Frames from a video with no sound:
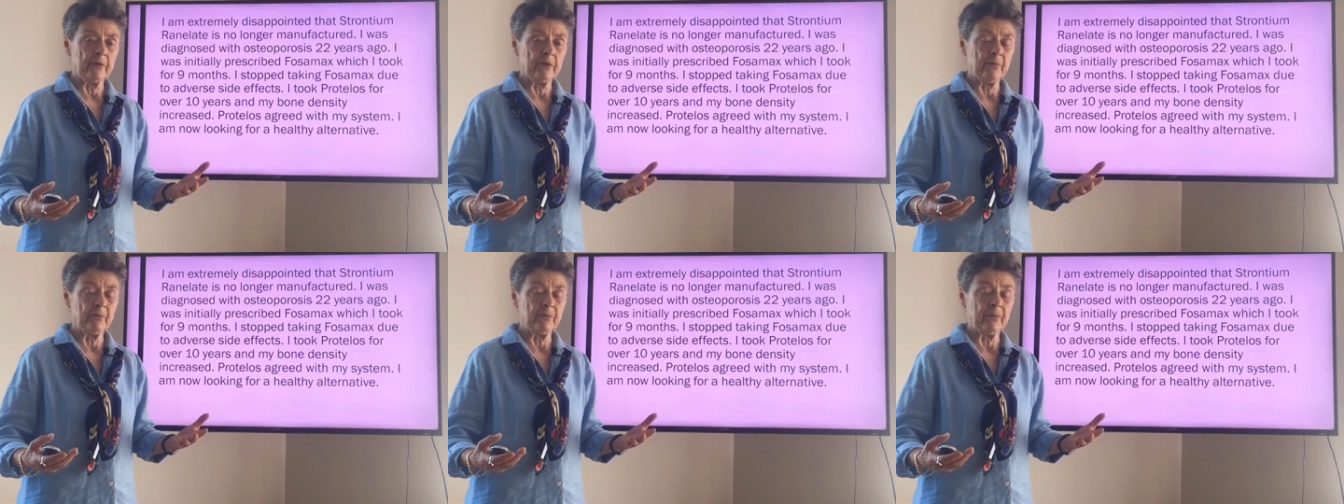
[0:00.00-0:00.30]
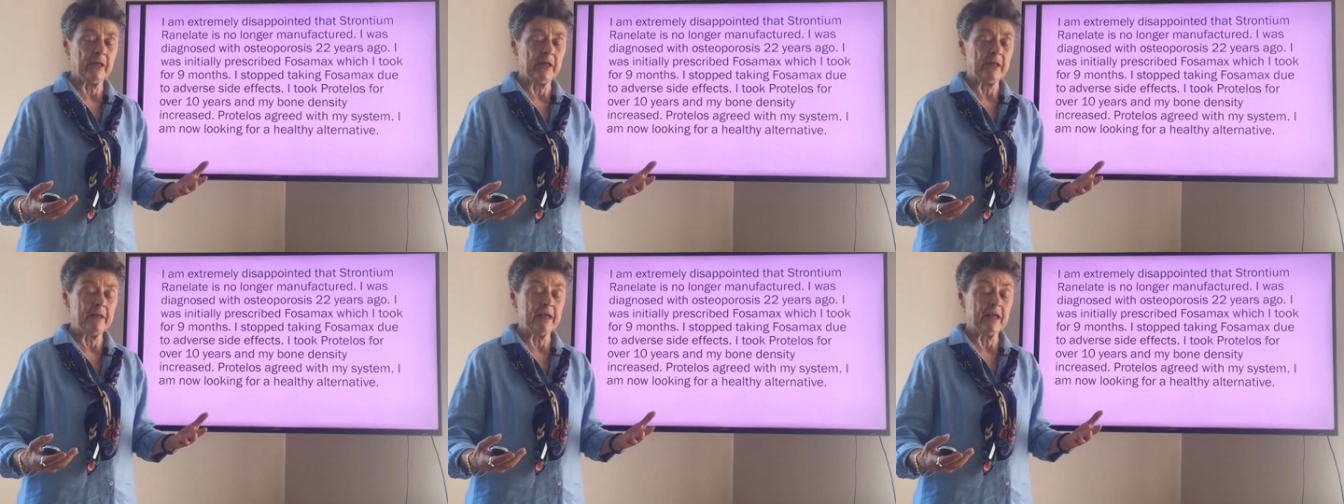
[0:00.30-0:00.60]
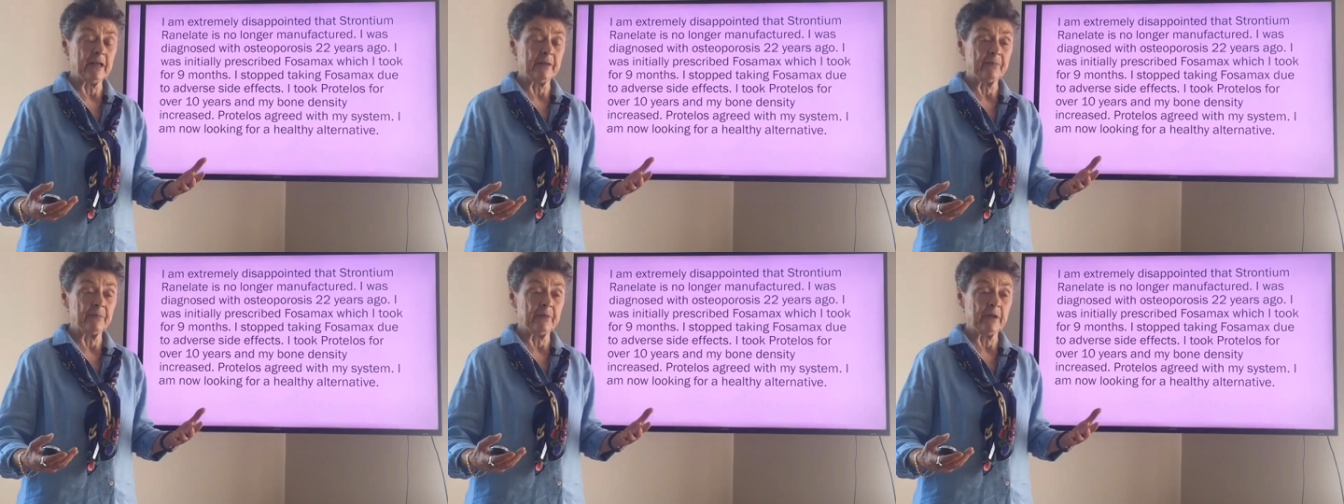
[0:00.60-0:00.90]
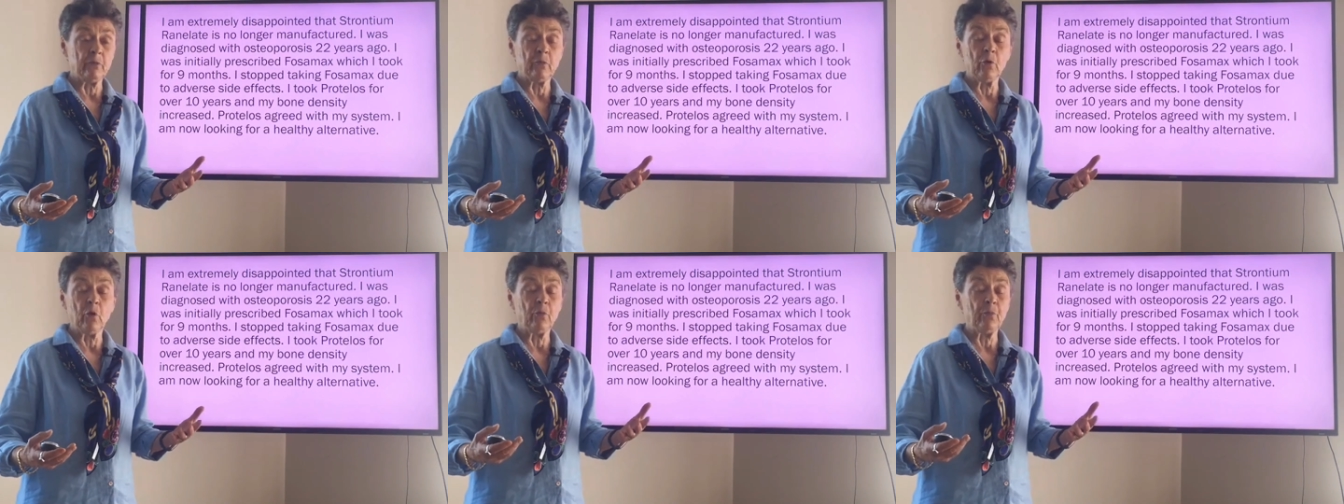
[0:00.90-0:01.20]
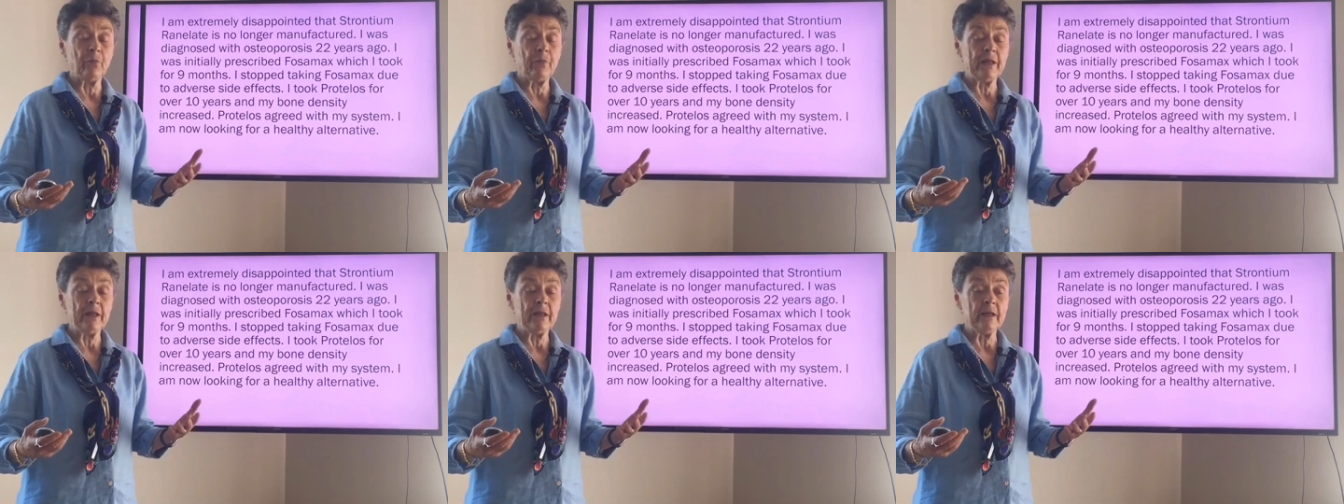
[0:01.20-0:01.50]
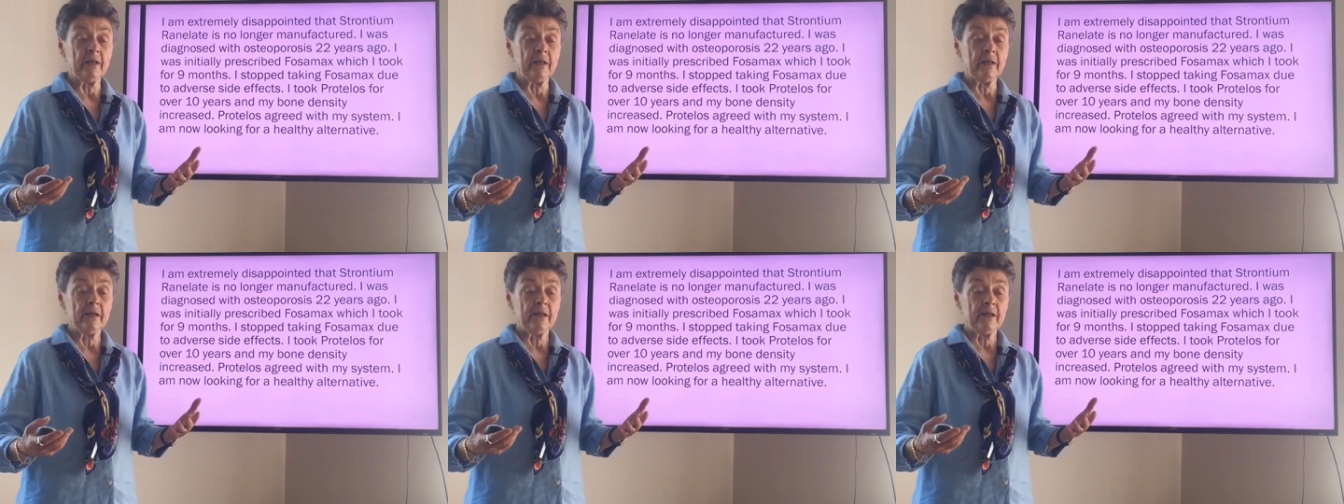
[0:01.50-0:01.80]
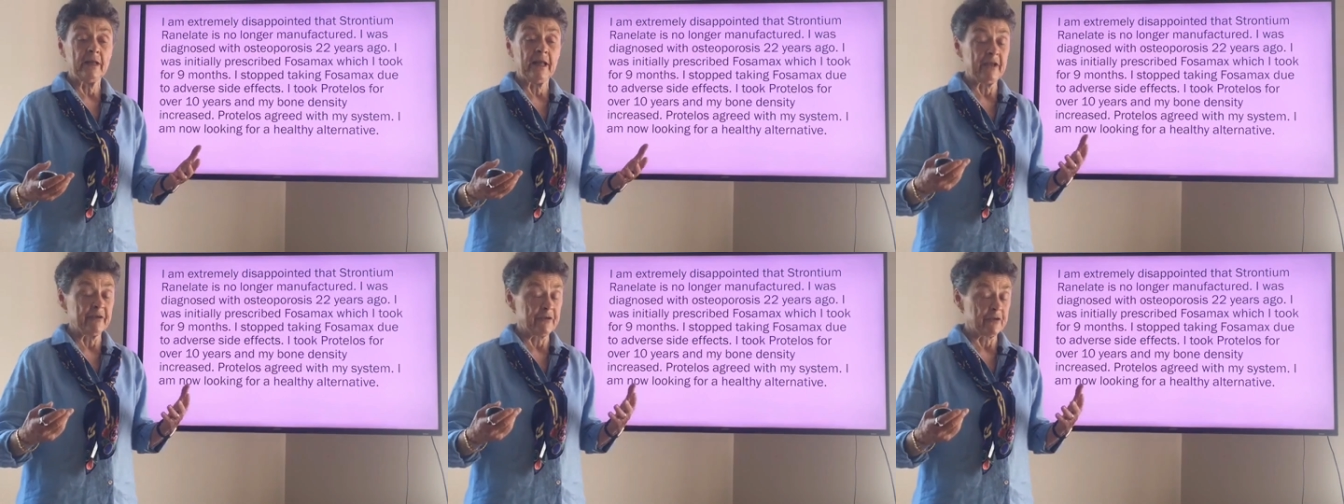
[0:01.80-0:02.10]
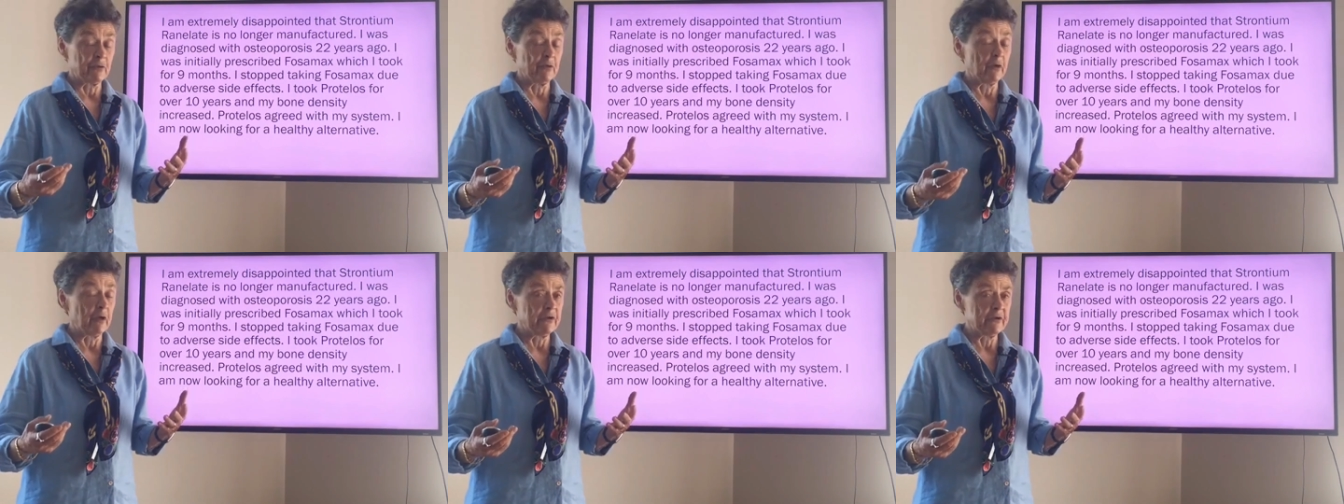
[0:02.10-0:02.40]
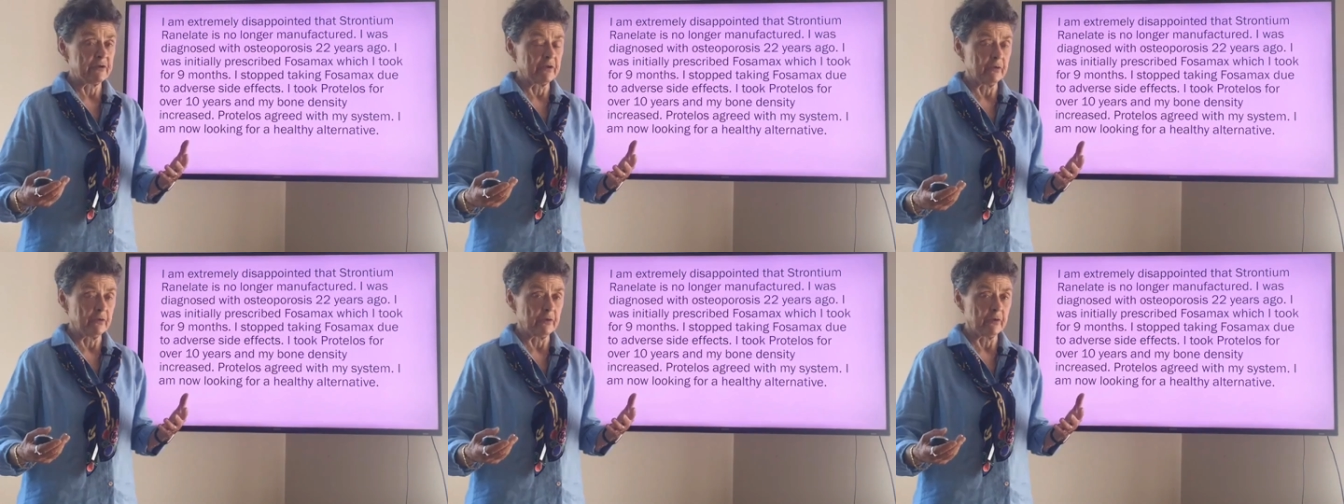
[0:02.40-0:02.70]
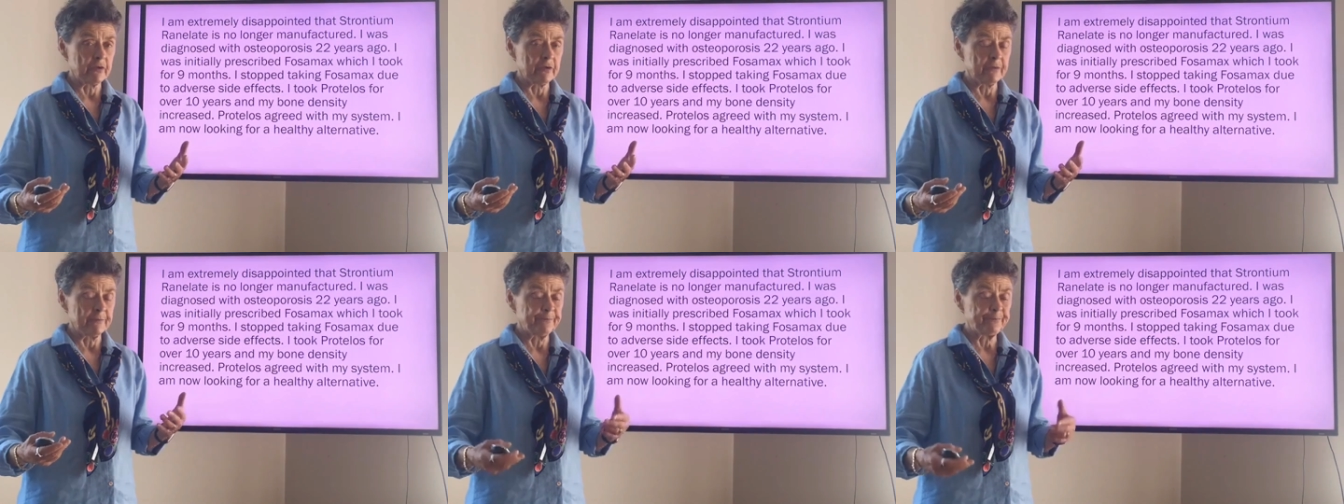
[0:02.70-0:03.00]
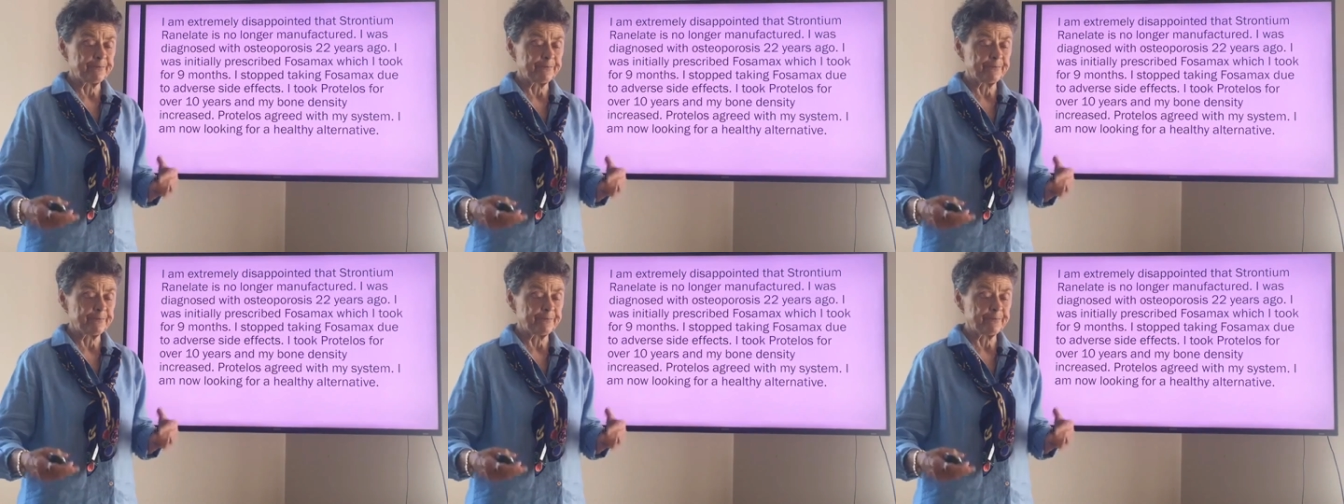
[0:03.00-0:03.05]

it may not, it won't be as strong as it looks.